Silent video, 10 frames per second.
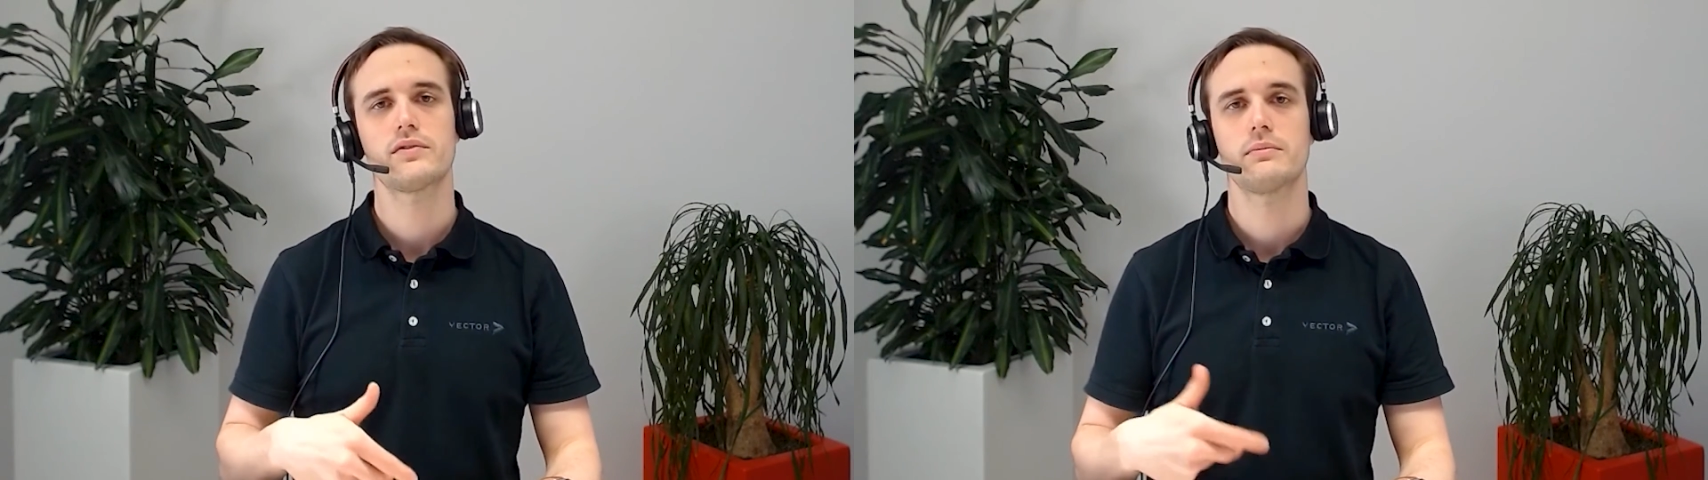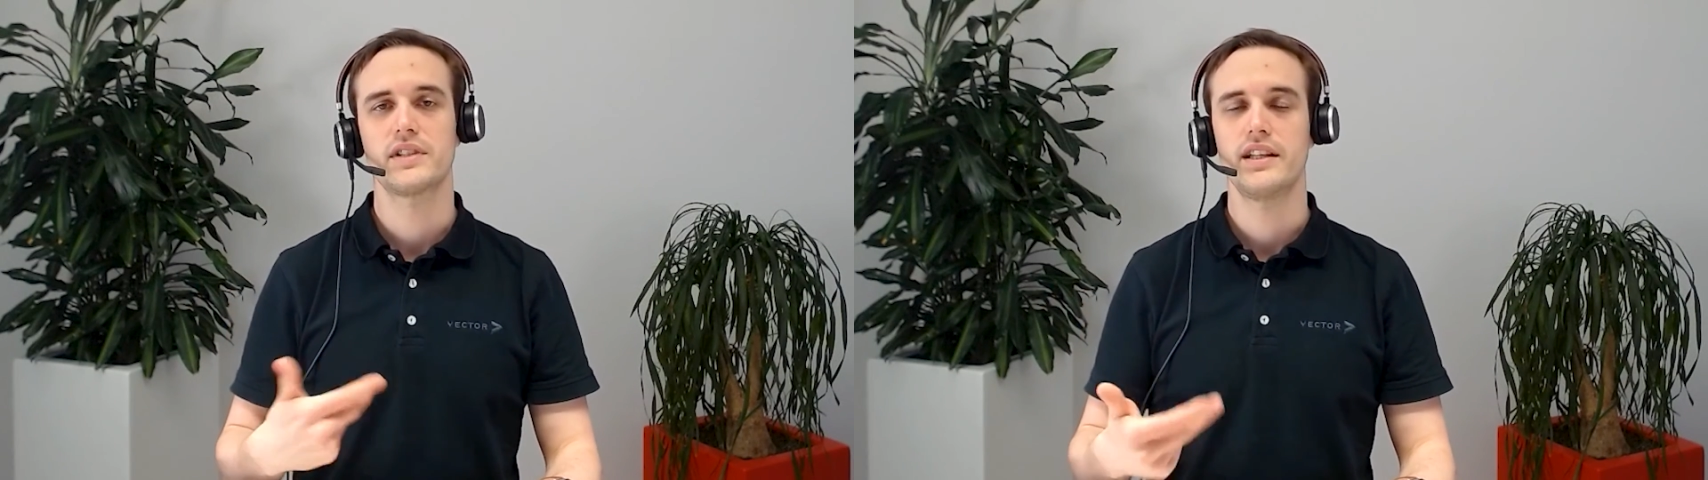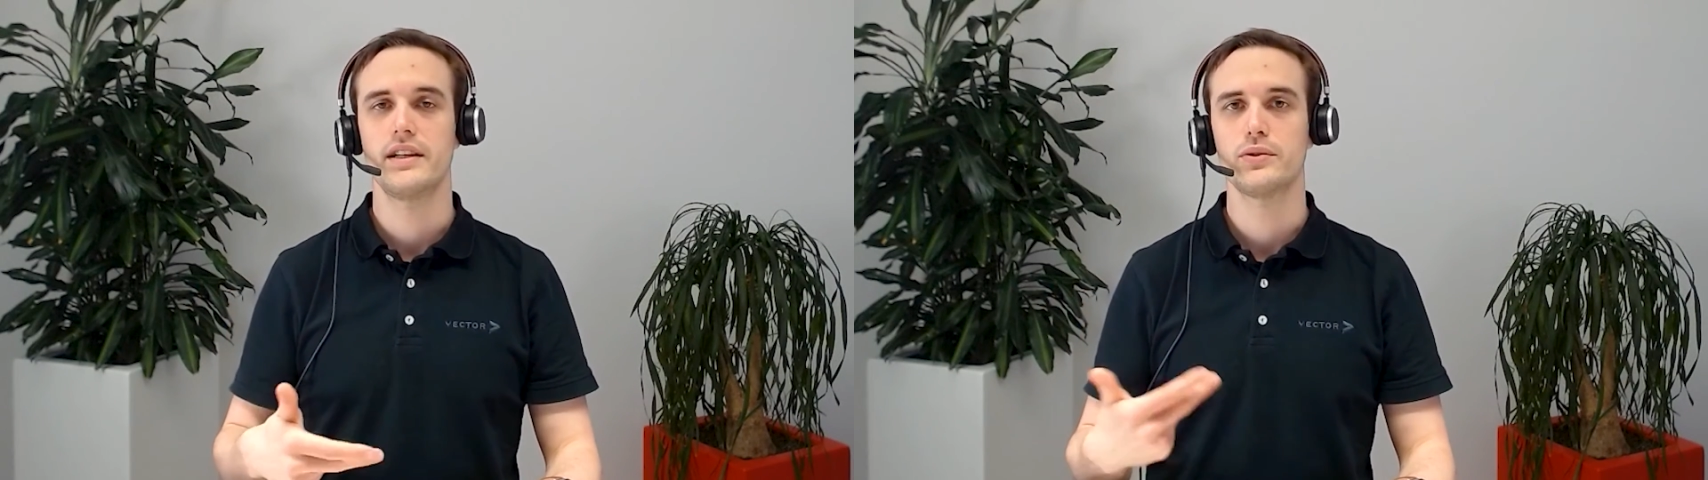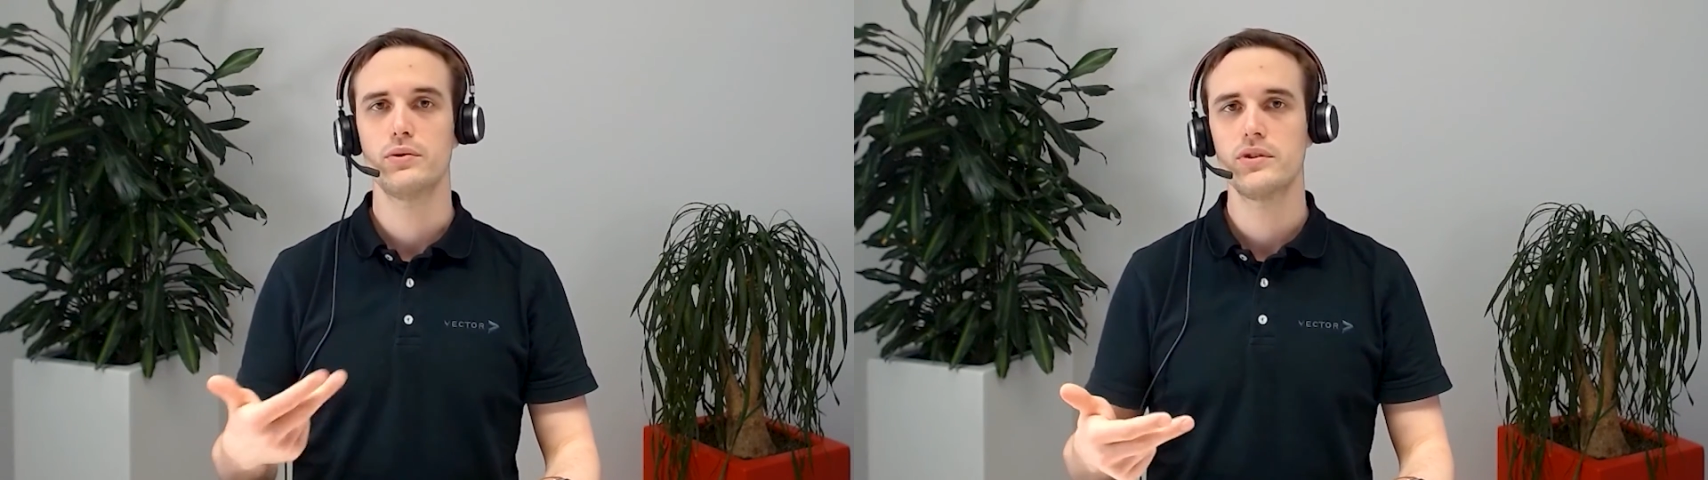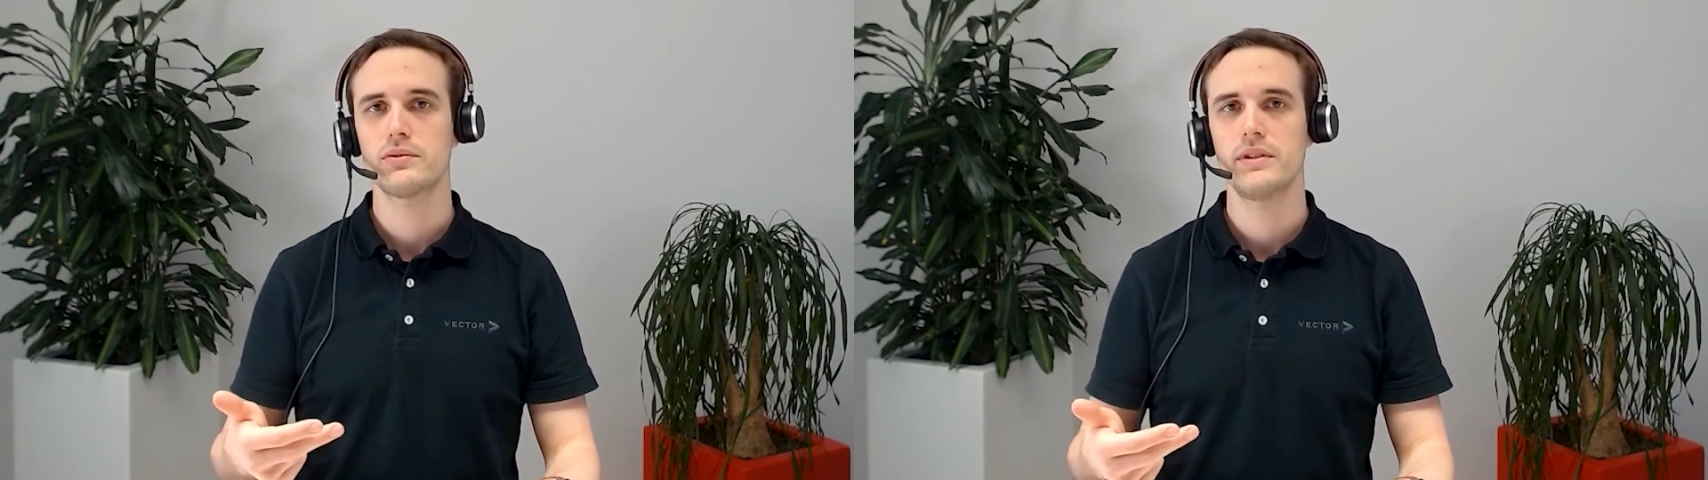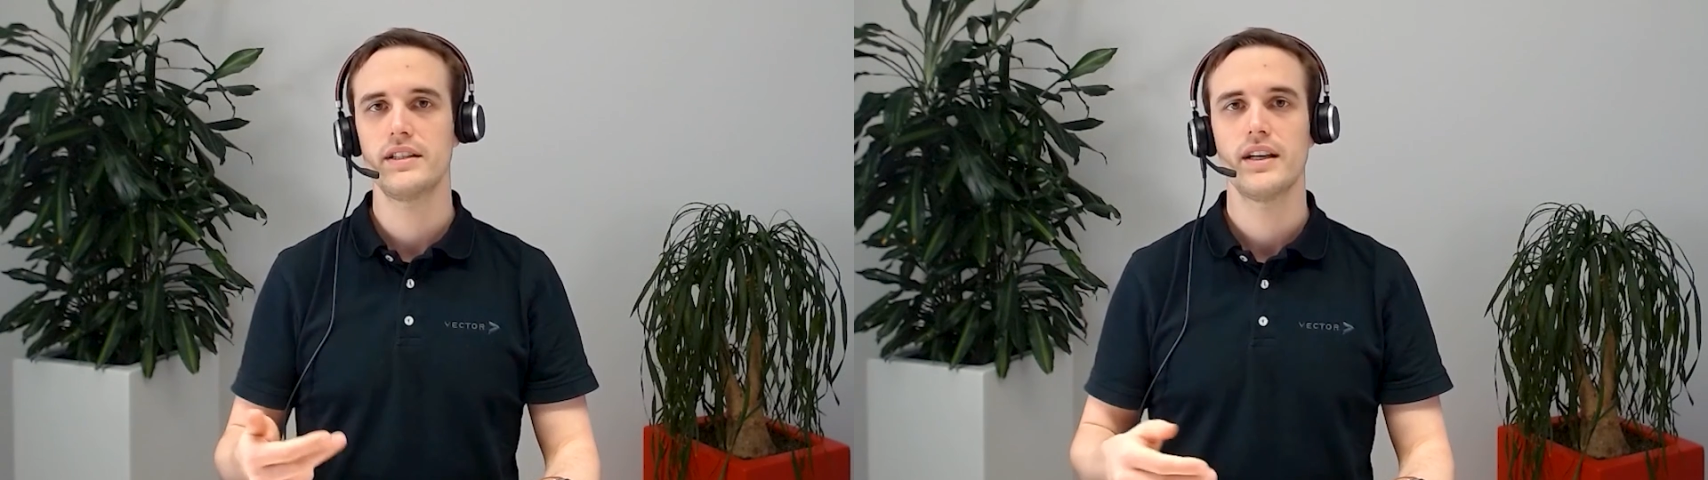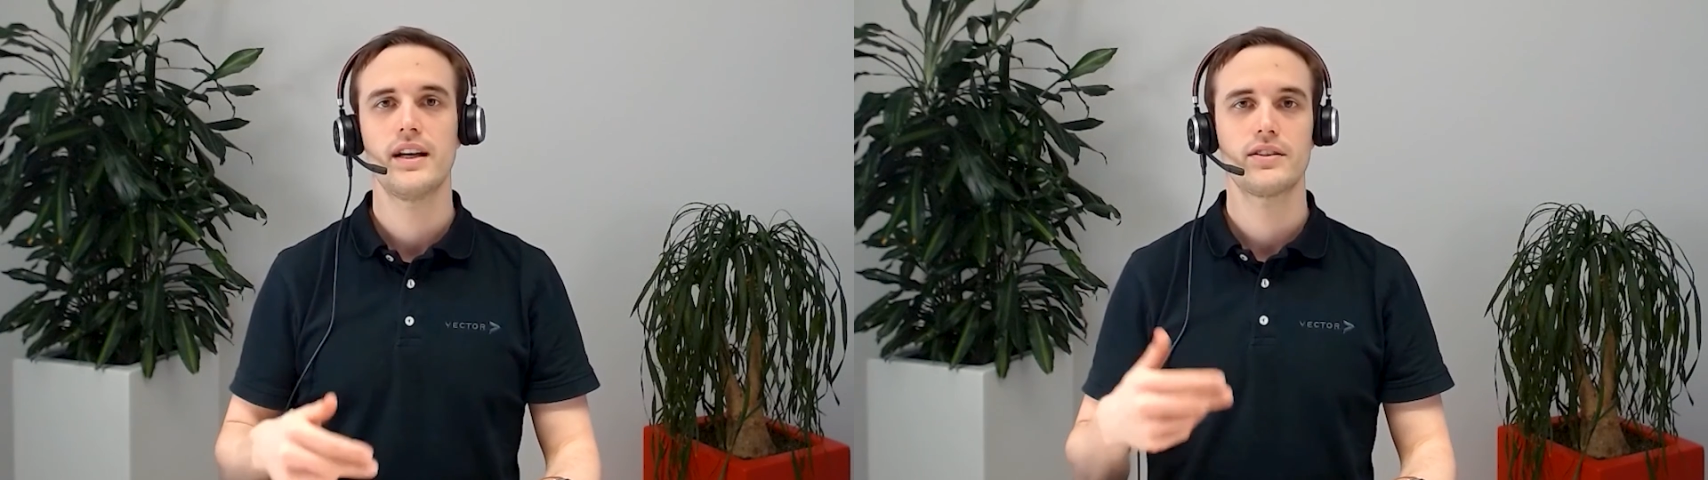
from TA Tool Suite